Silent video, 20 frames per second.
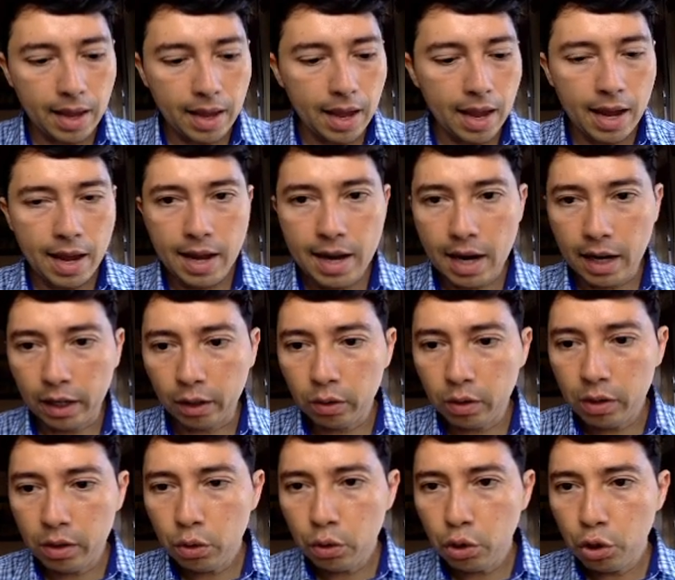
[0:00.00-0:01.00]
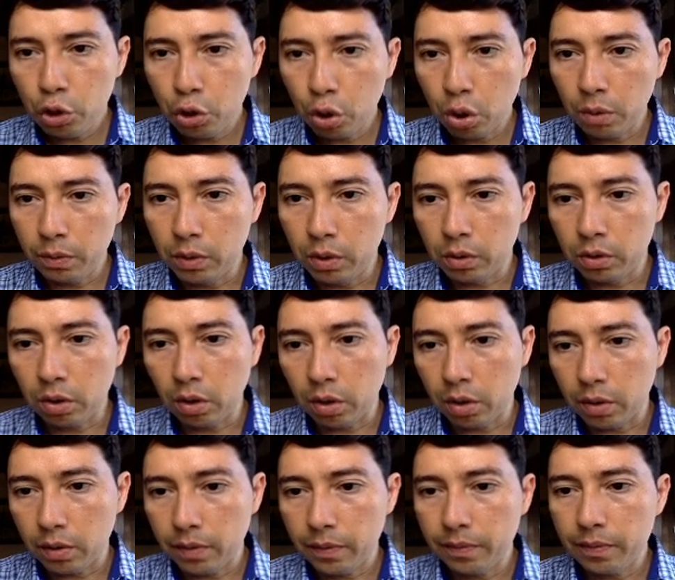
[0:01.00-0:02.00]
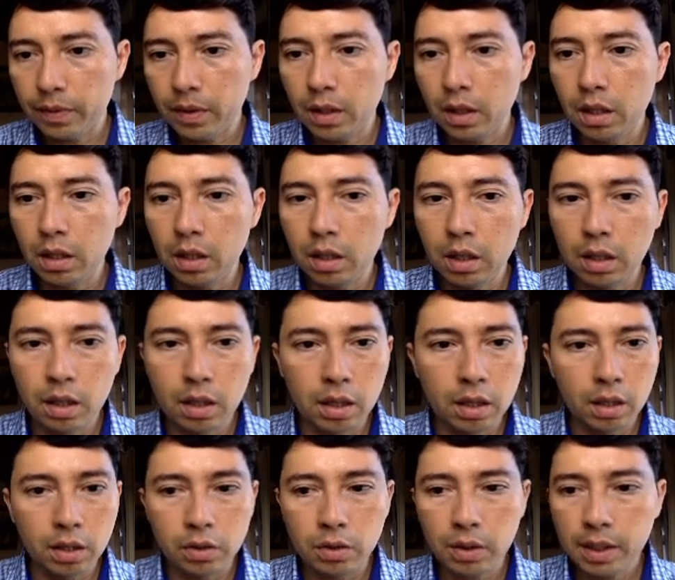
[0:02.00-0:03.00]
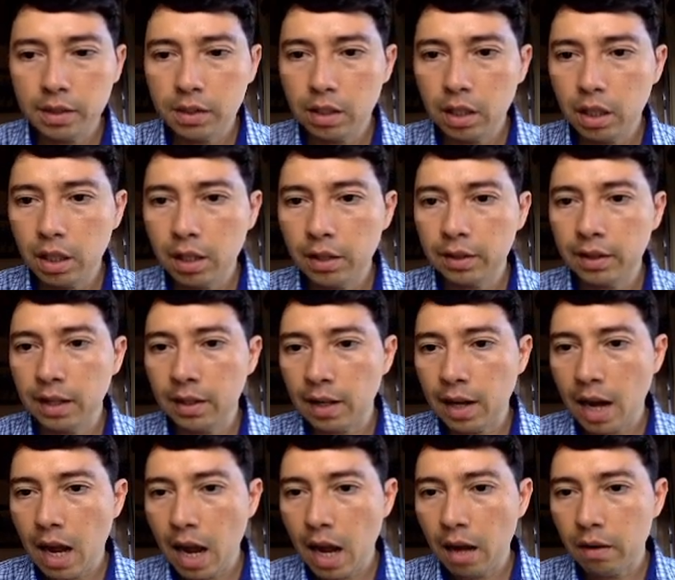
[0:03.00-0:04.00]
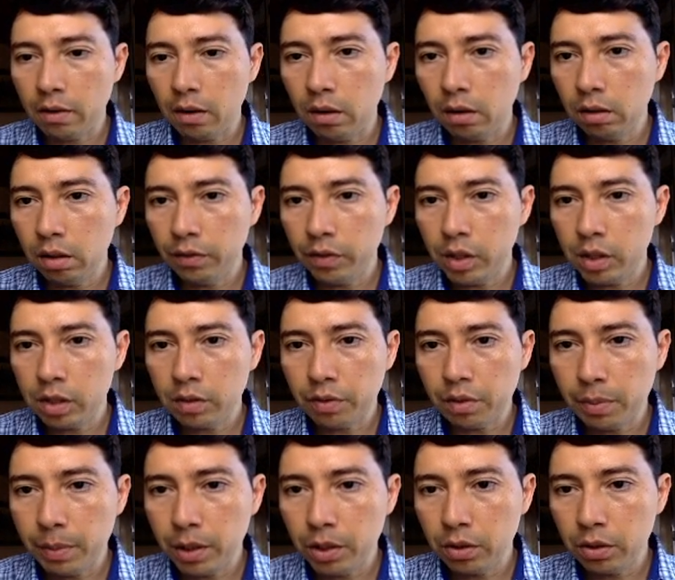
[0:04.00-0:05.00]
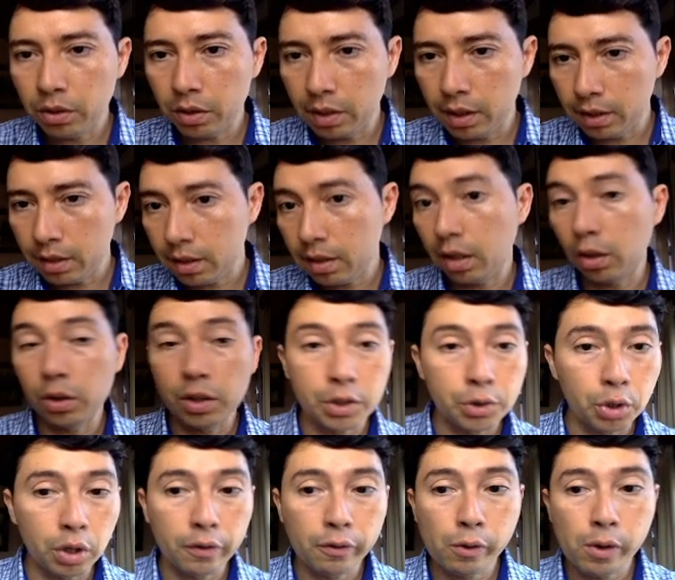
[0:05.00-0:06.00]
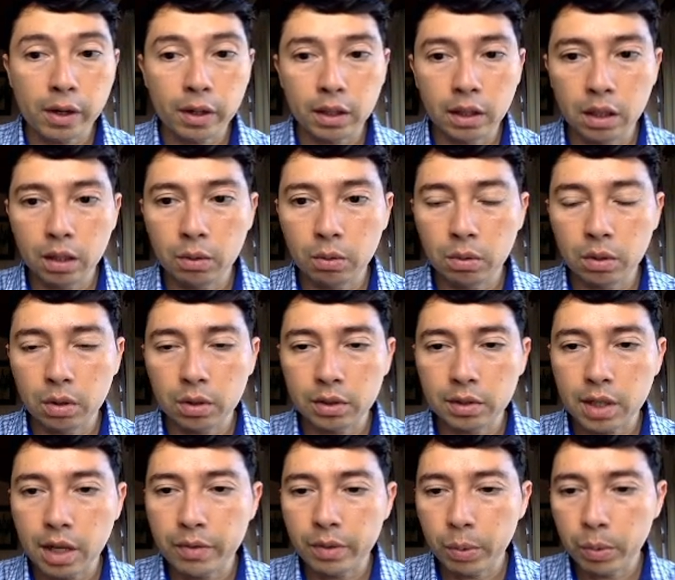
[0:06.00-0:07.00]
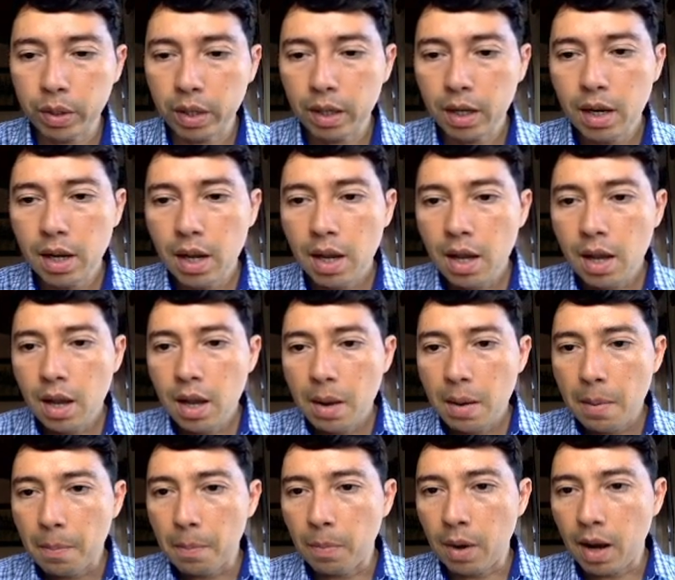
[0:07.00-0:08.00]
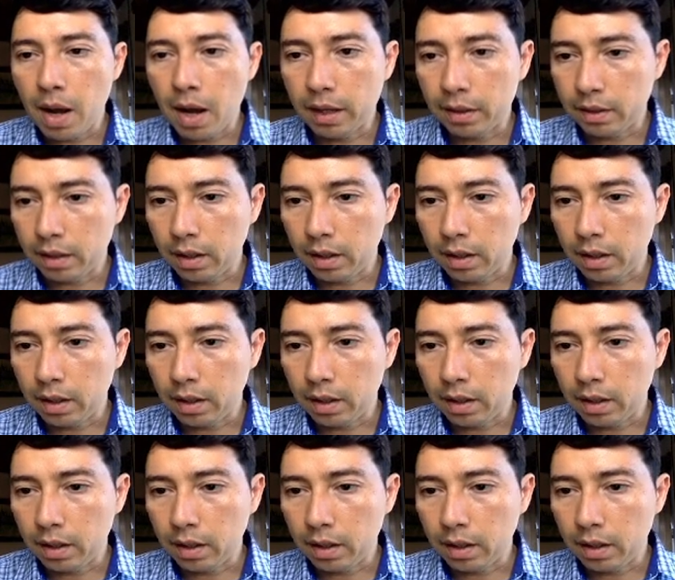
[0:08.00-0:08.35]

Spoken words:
And I'm going to show you. So you can see here that I have all of this information. So this is another software, keywords everywhere, but